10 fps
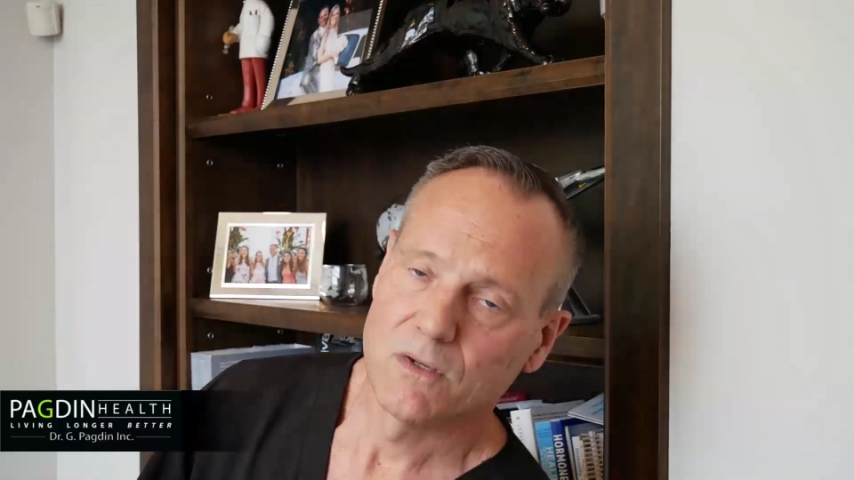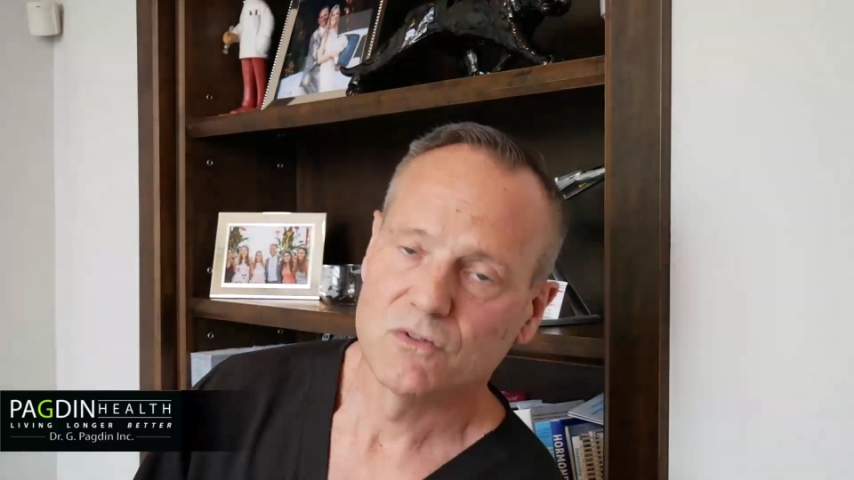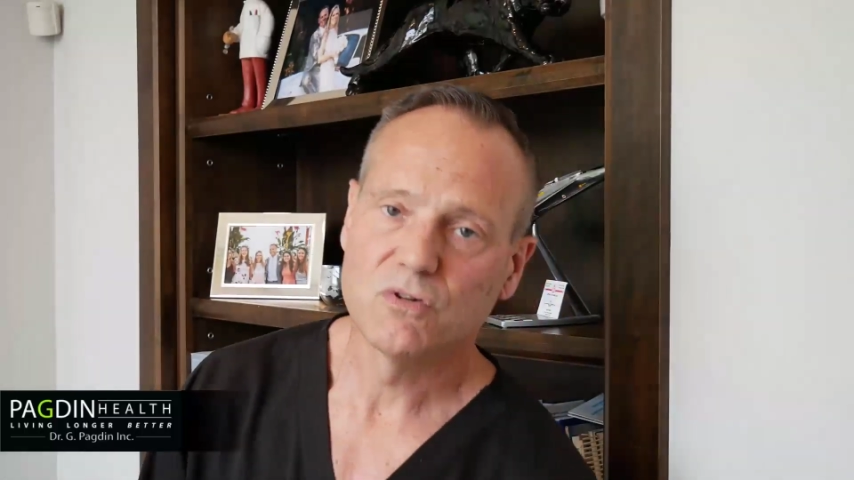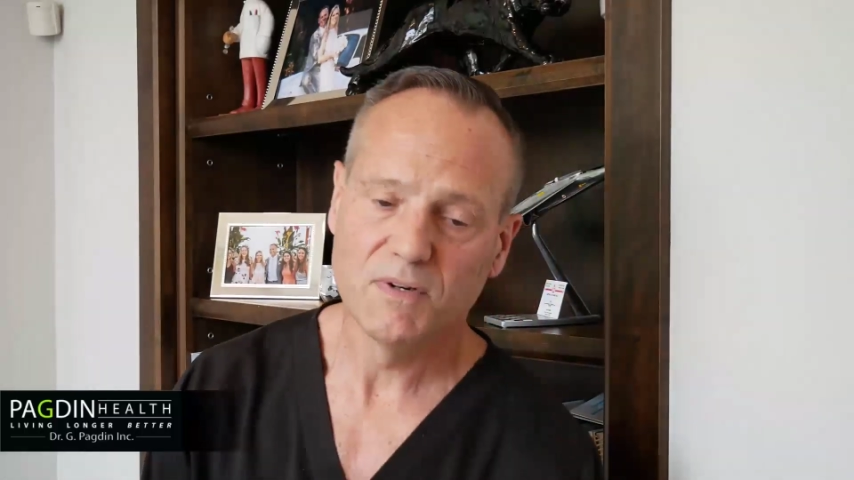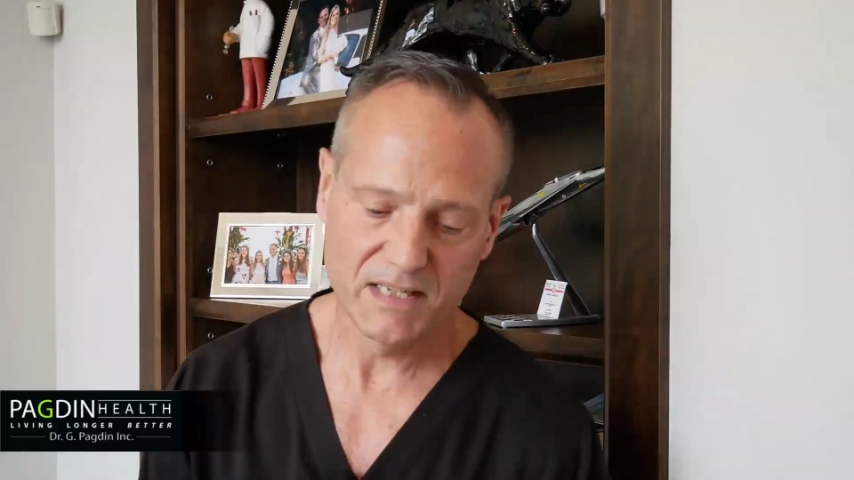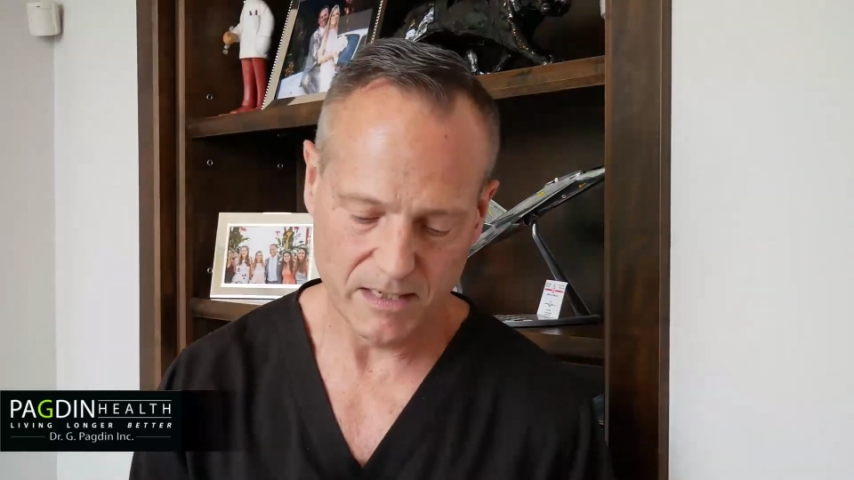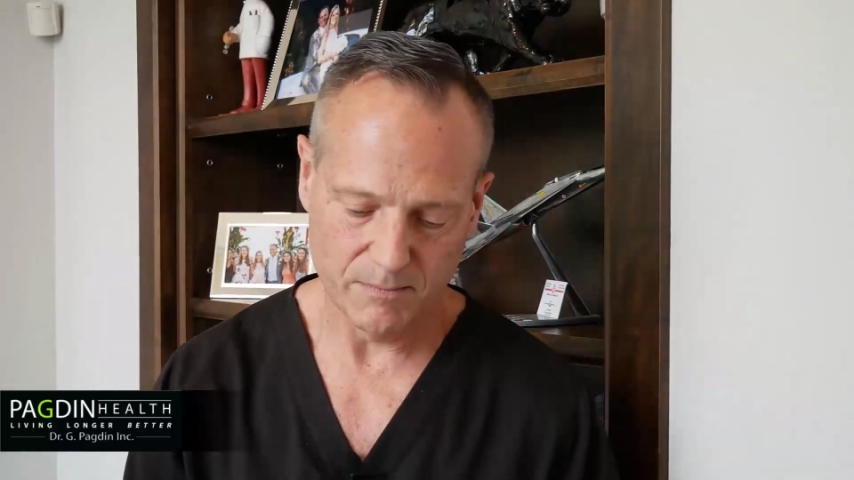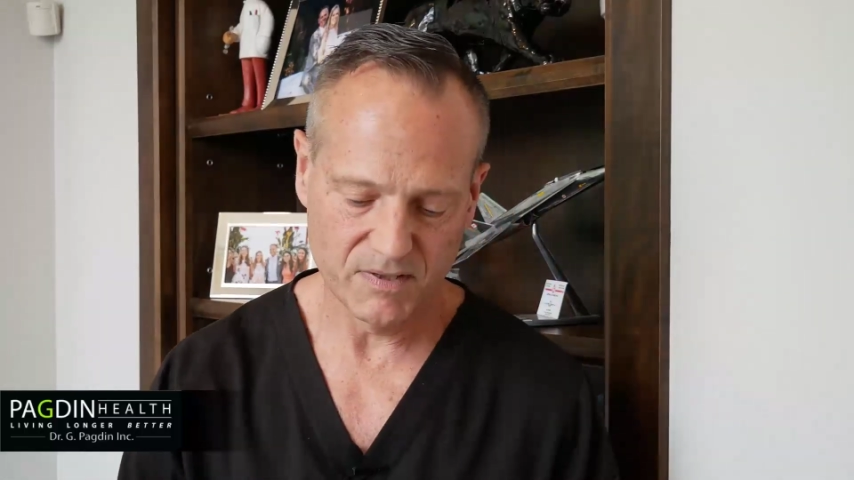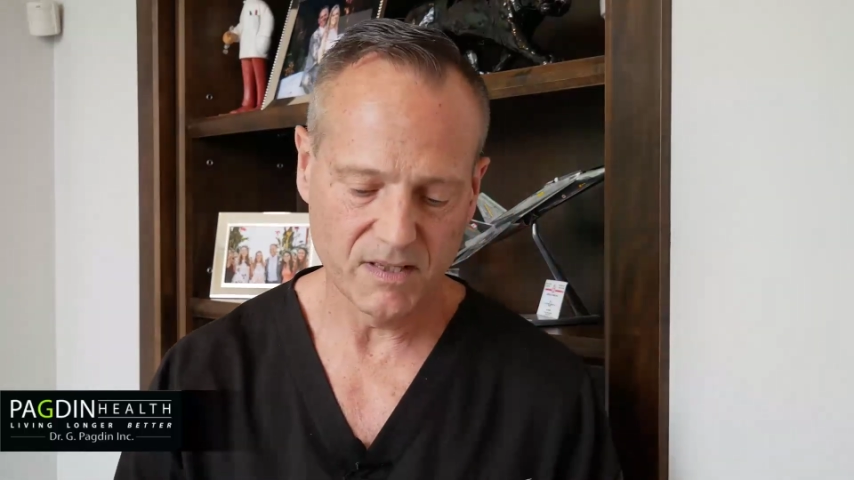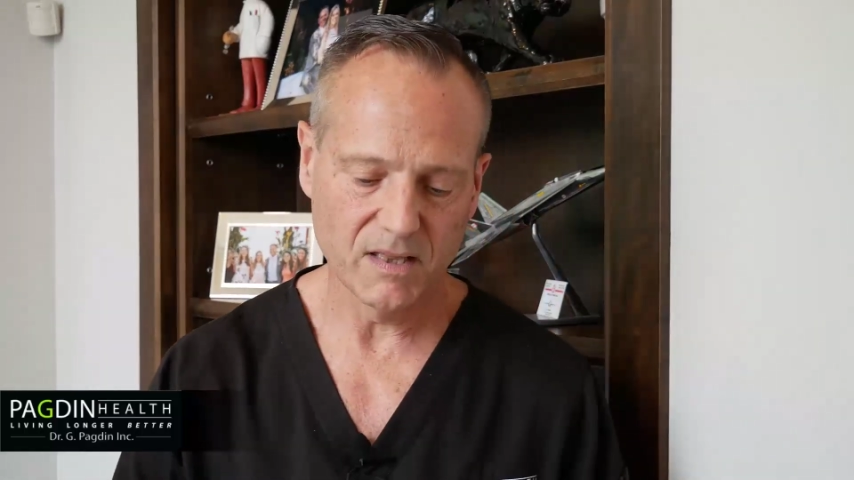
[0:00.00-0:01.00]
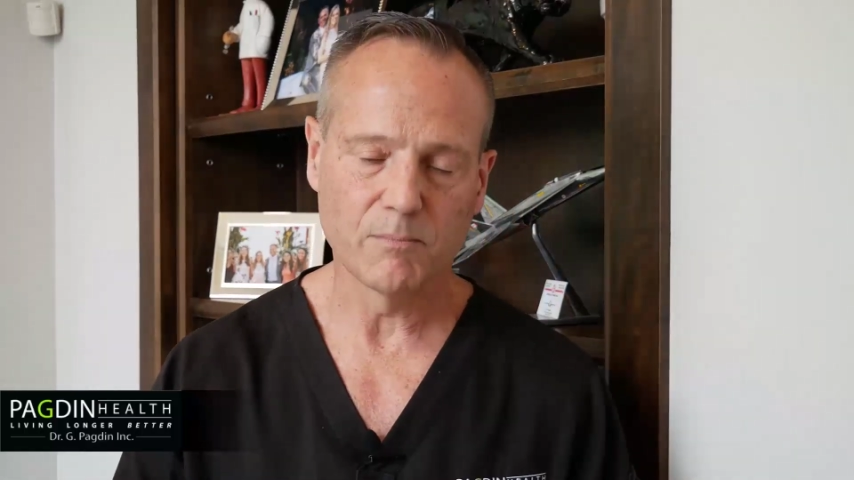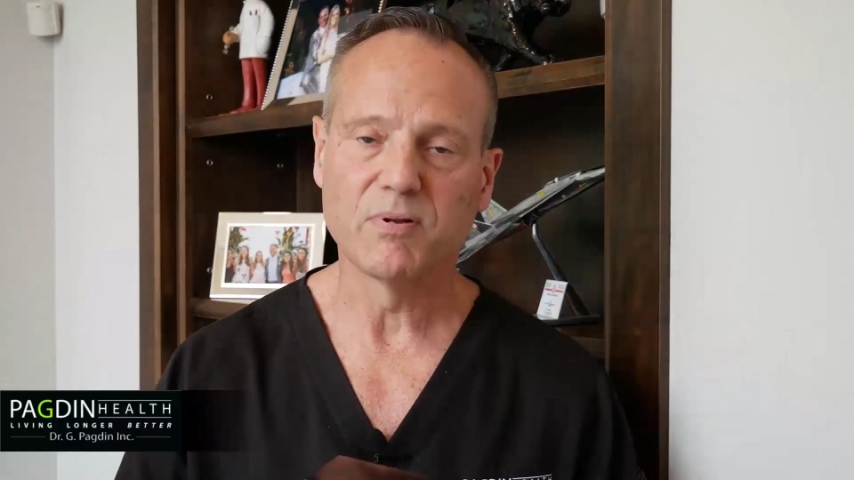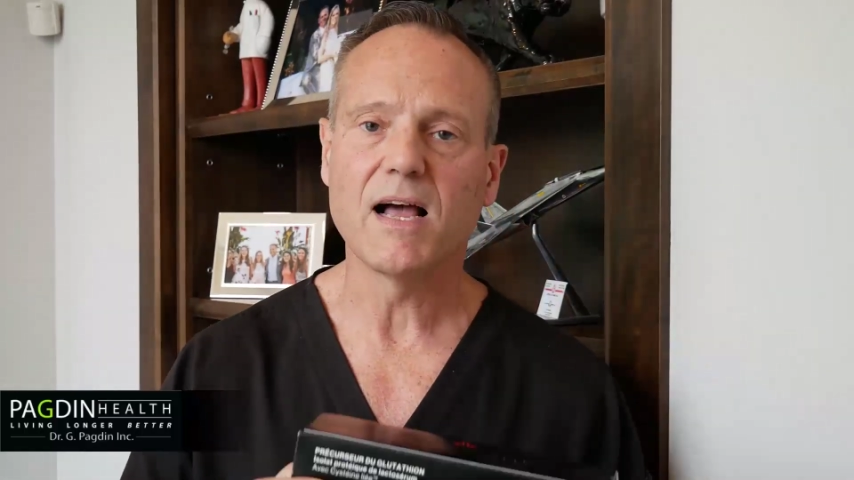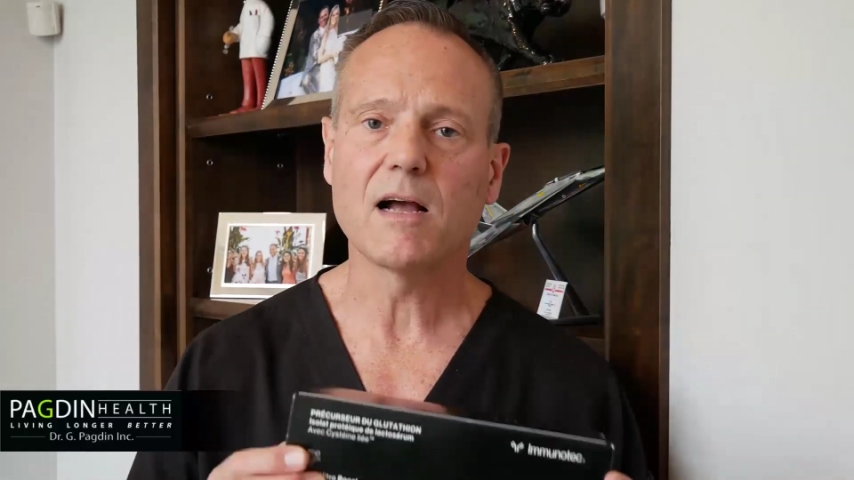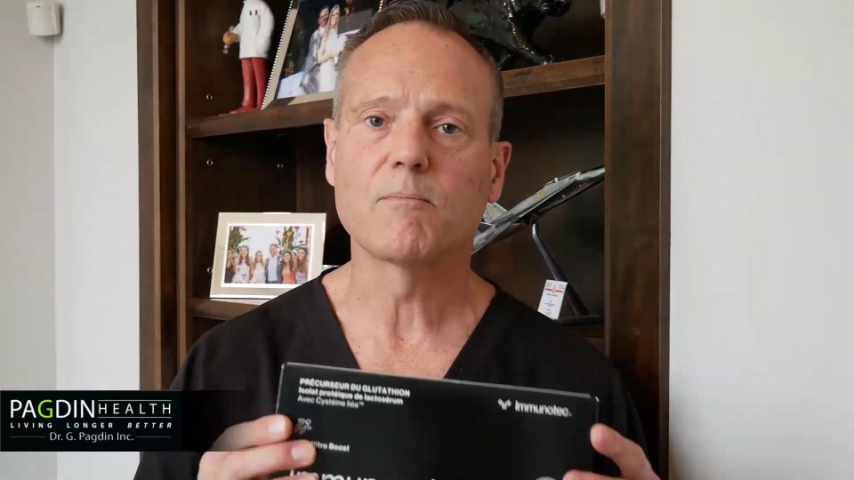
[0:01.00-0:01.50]
So it comes in the
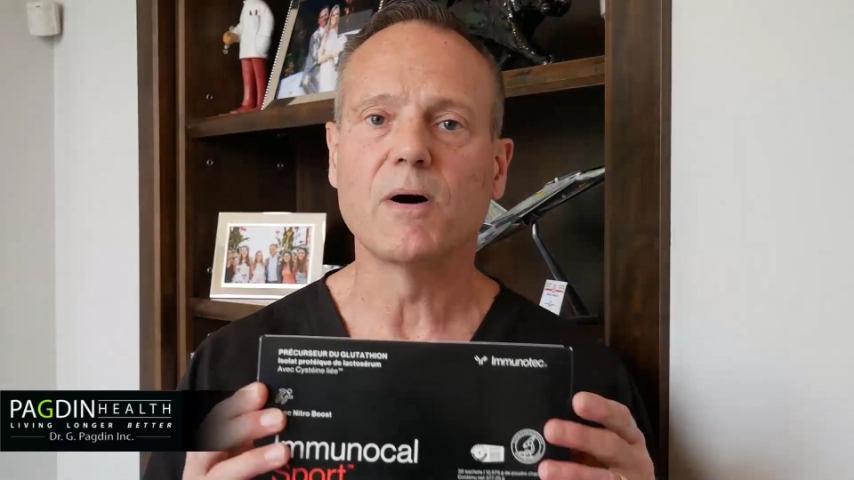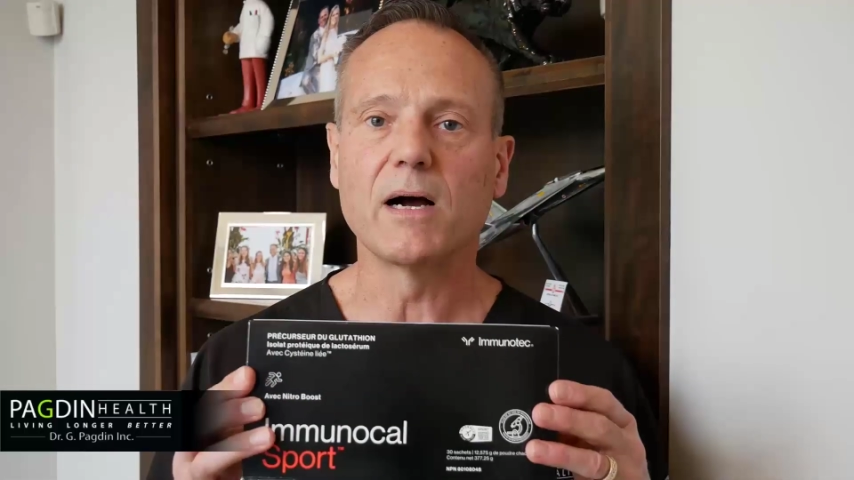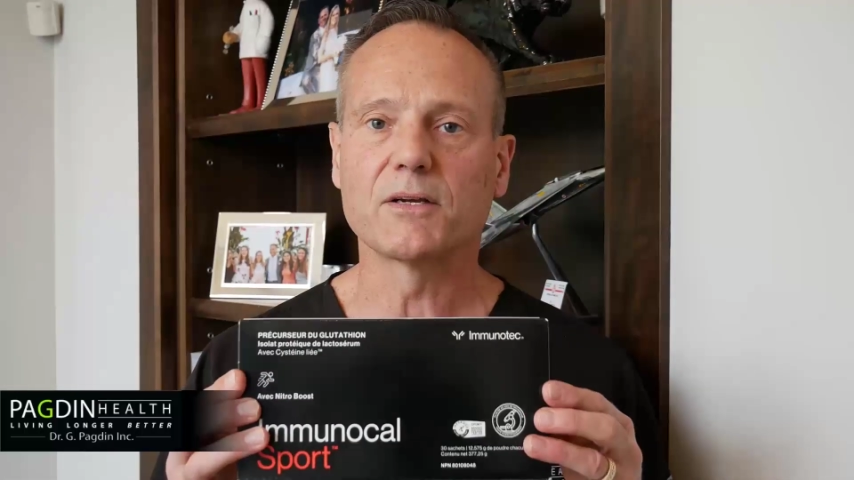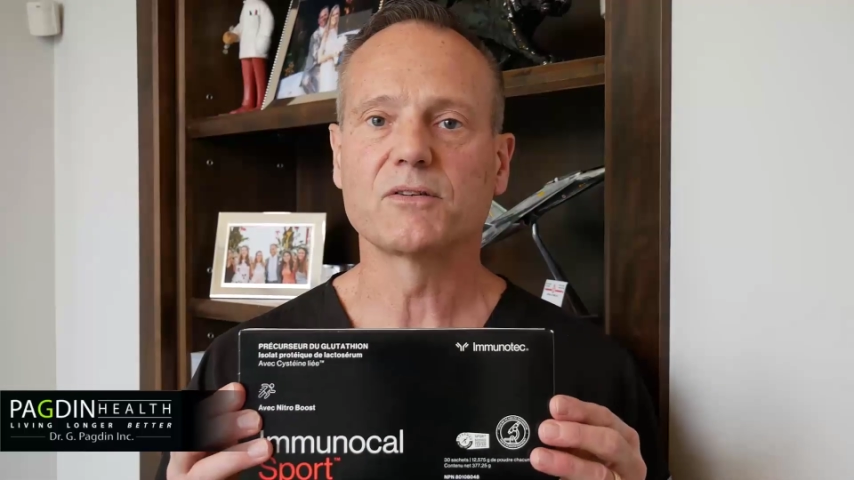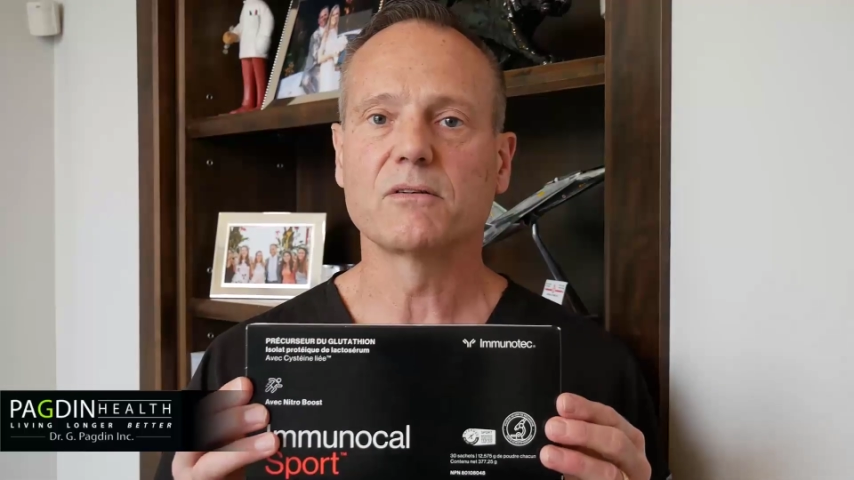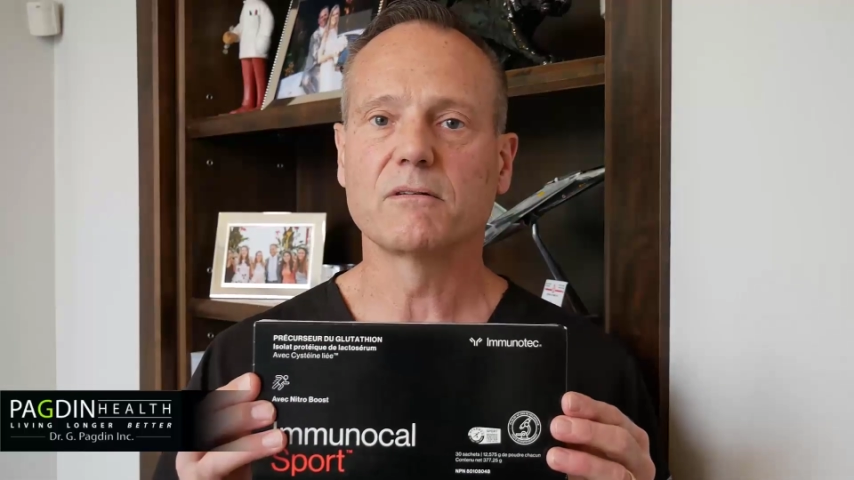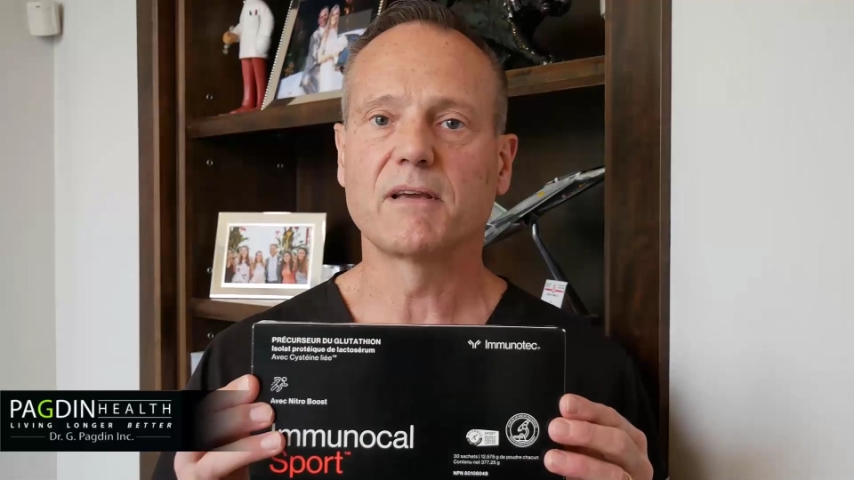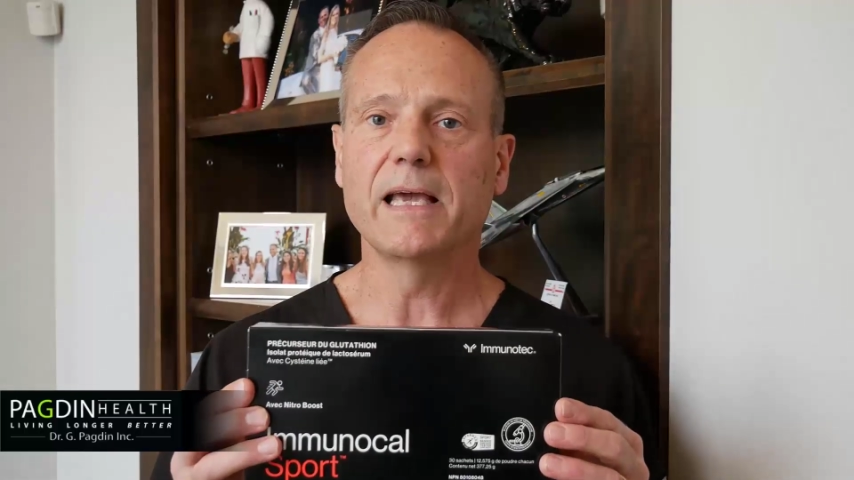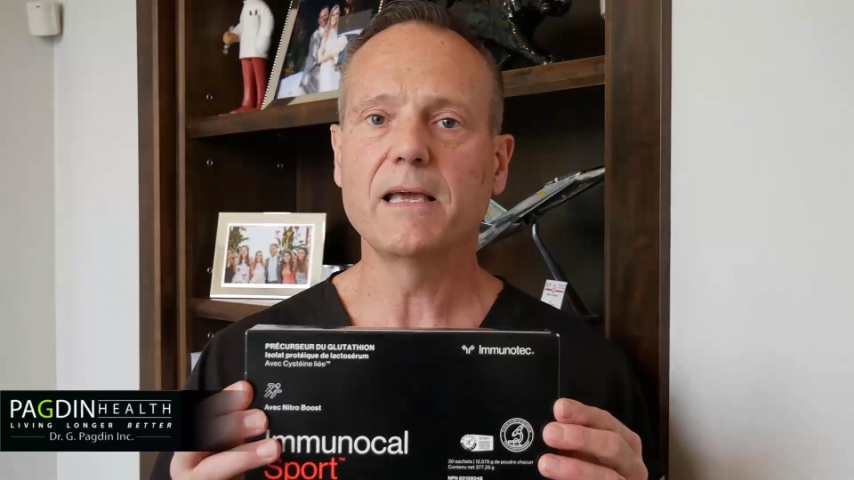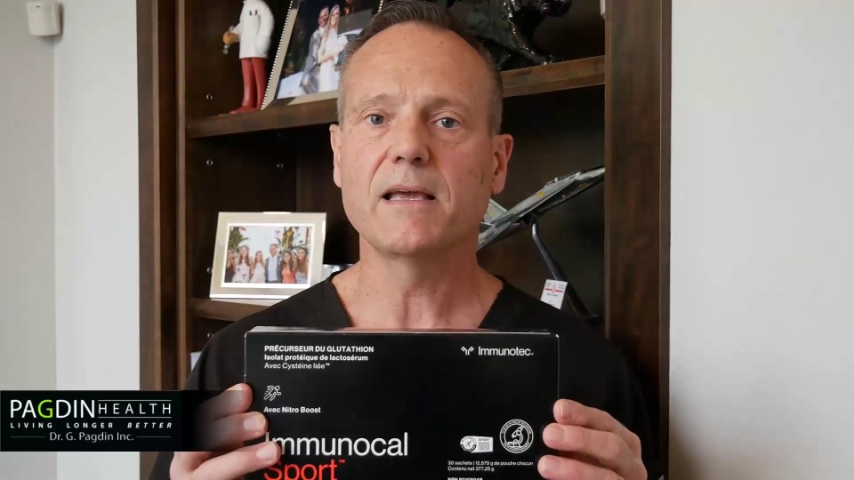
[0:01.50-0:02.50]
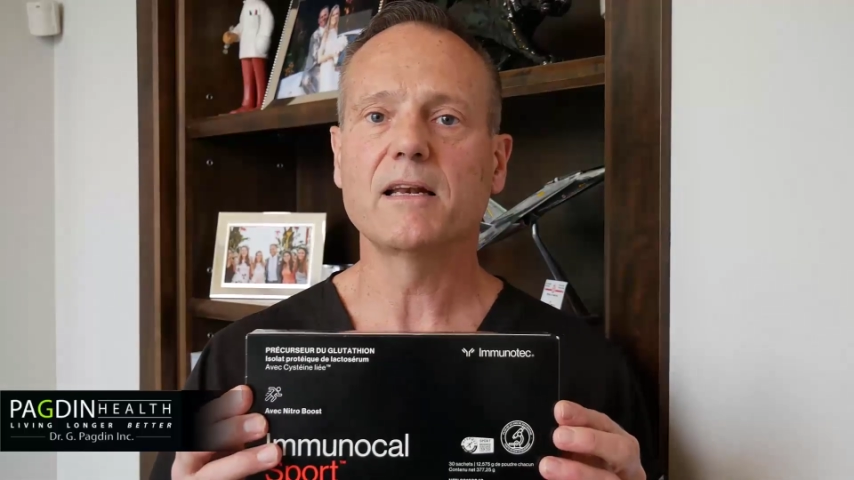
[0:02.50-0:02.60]
black box, okay?